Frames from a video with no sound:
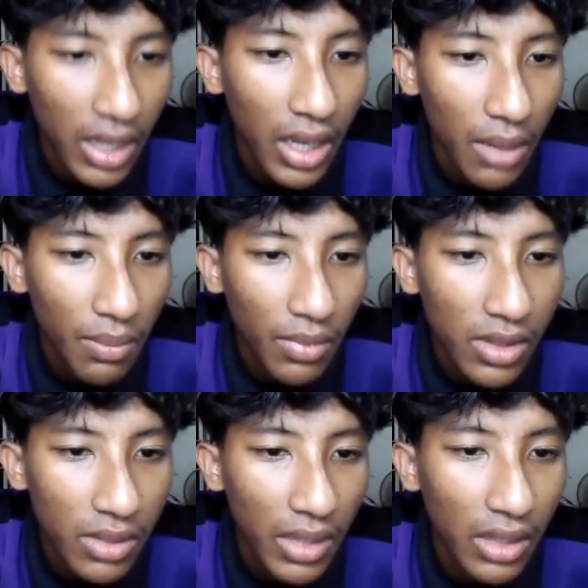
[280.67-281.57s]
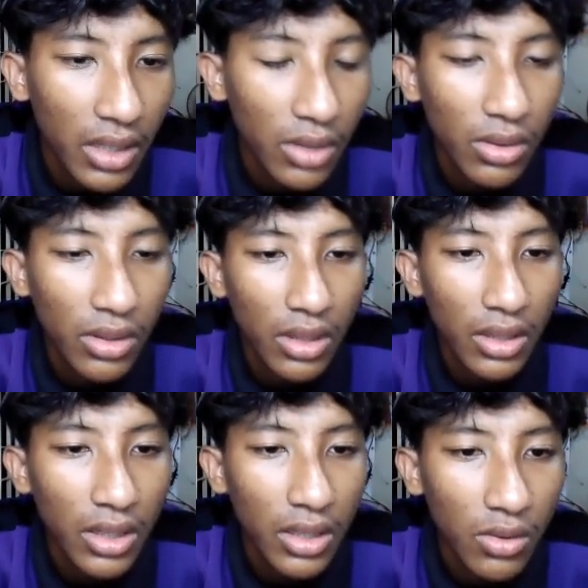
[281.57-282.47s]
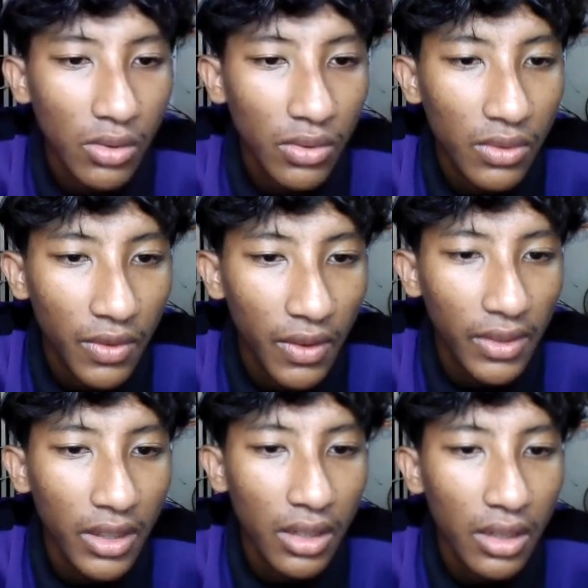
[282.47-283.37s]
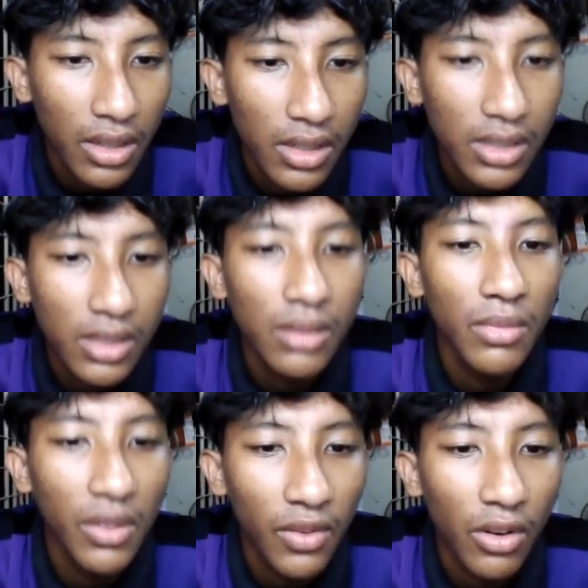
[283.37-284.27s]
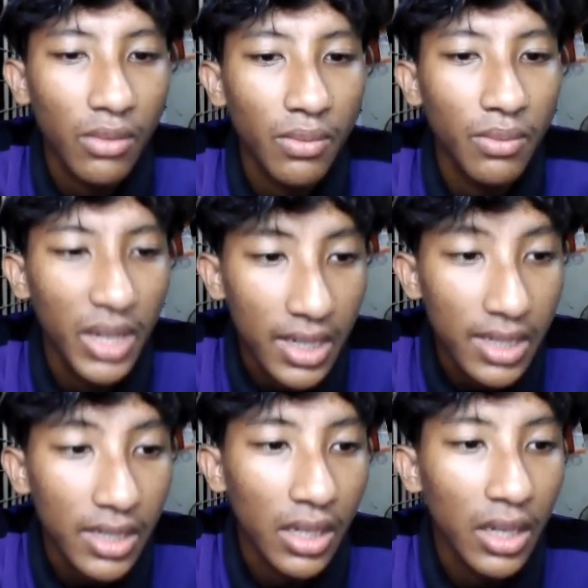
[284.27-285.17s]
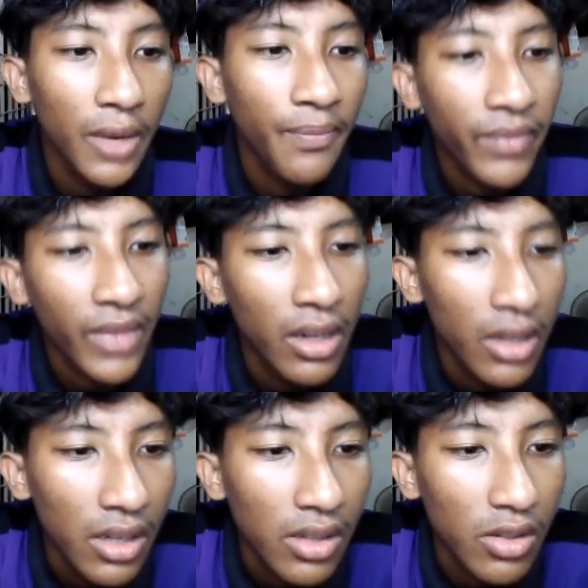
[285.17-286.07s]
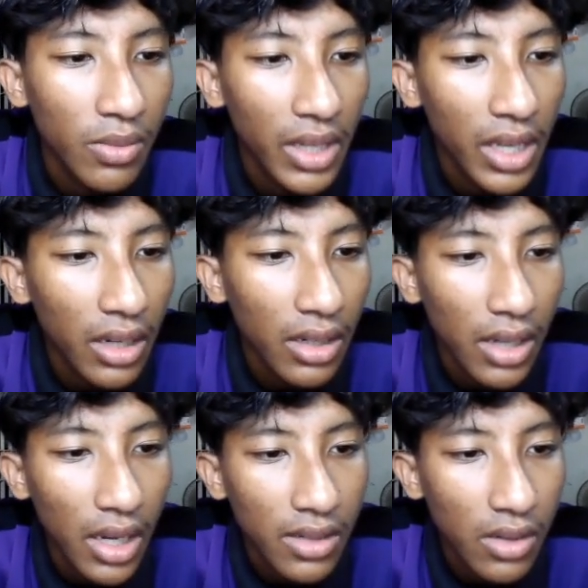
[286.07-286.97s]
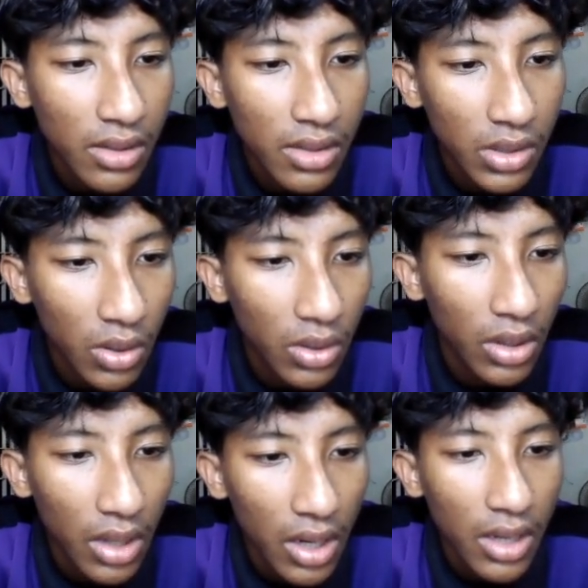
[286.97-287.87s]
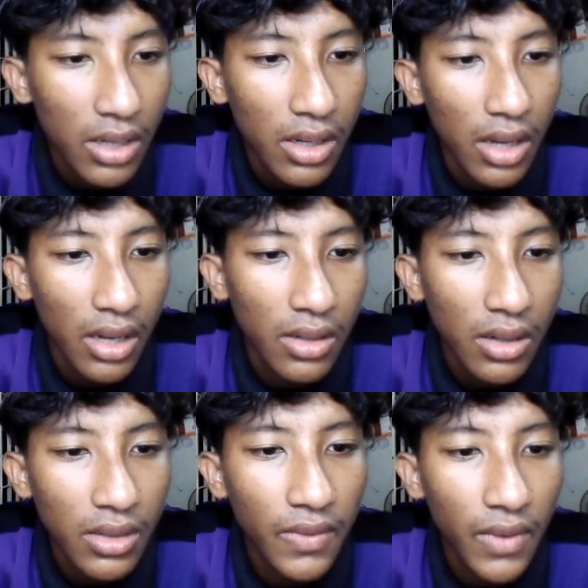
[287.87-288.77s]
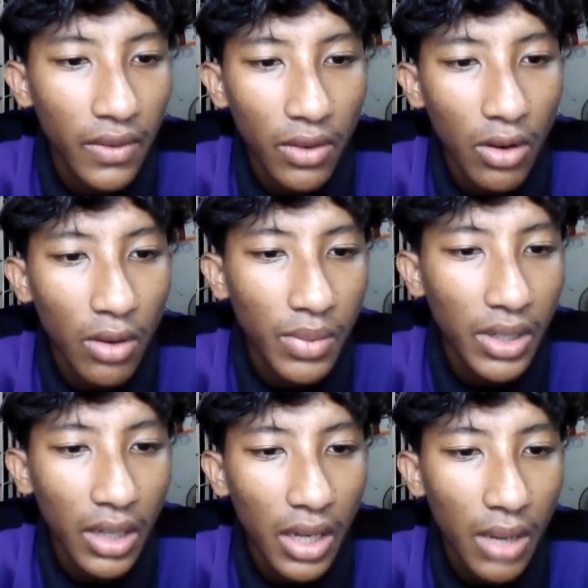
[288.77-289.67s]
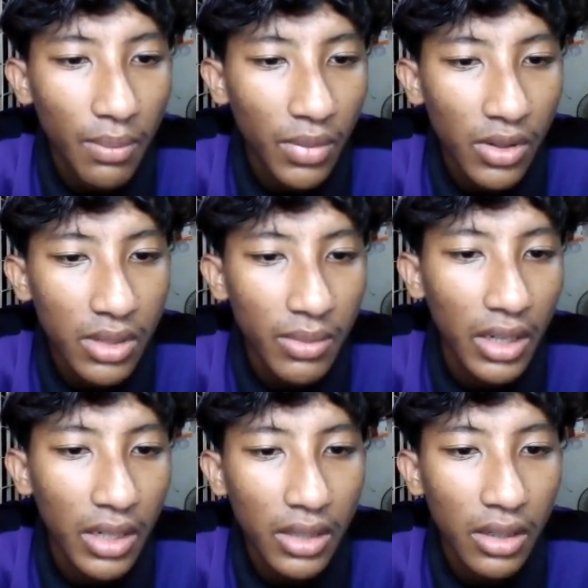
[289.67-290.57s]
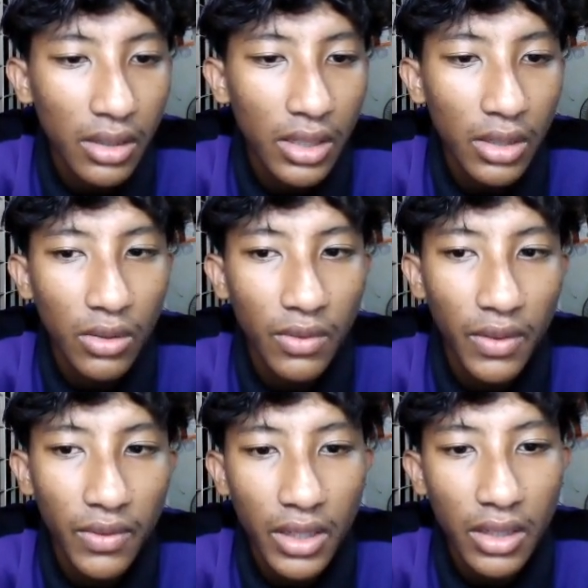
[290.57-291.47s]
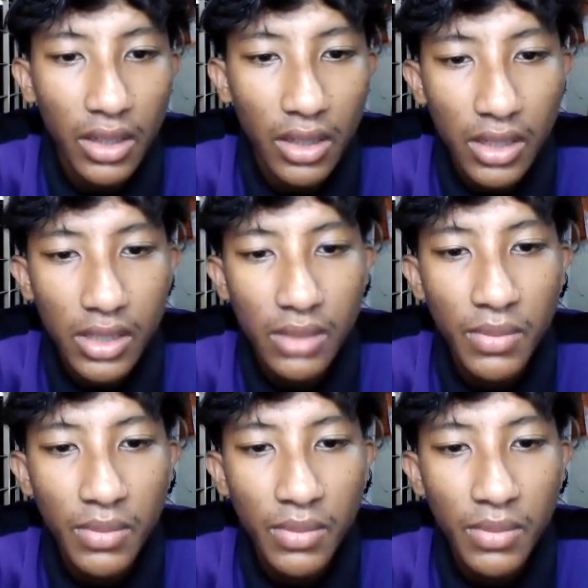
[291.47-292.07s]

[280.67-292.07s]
approximately 30 to 50 degrees before BDC. To begin the exhaust stroke, the exhaust valve open approximately 30 to 50 degrees